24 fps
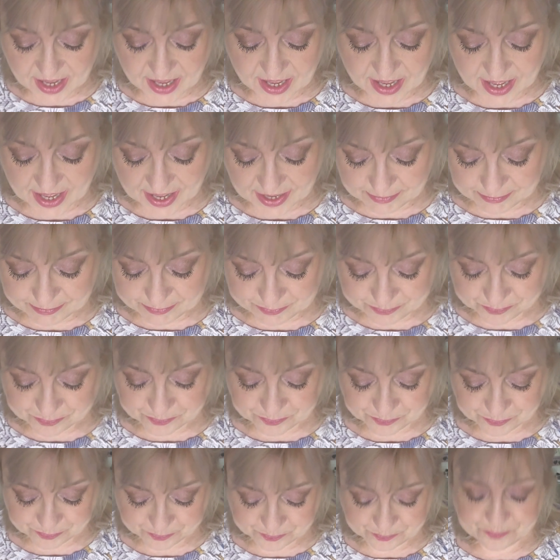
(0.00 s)

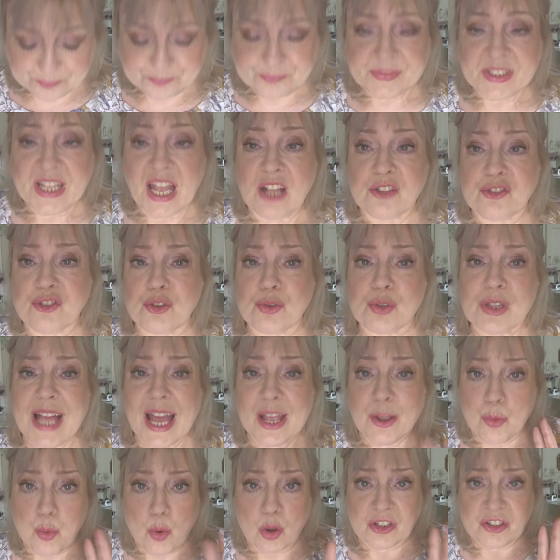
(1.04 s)
I do
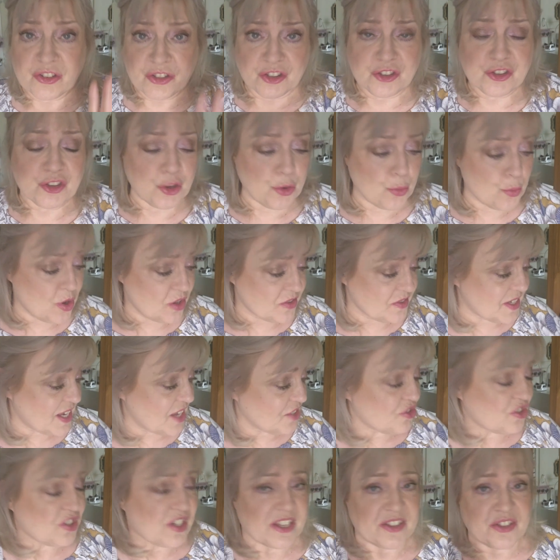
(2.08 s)
like one of the new ones,
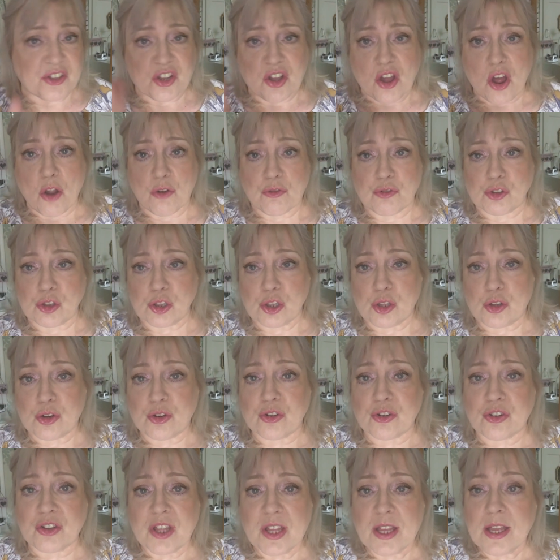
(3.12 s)
actually, the coral
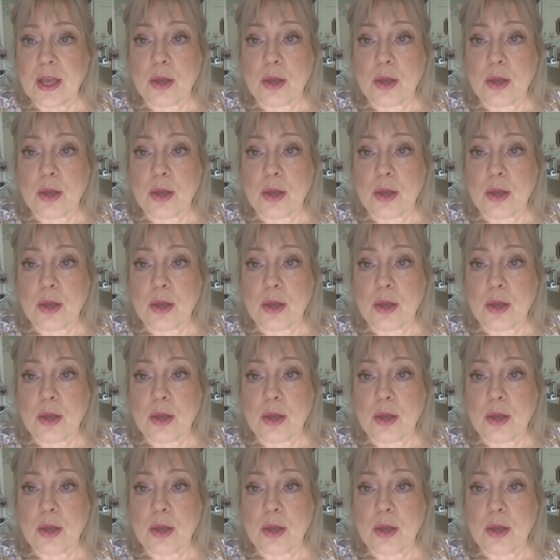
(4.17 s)
look,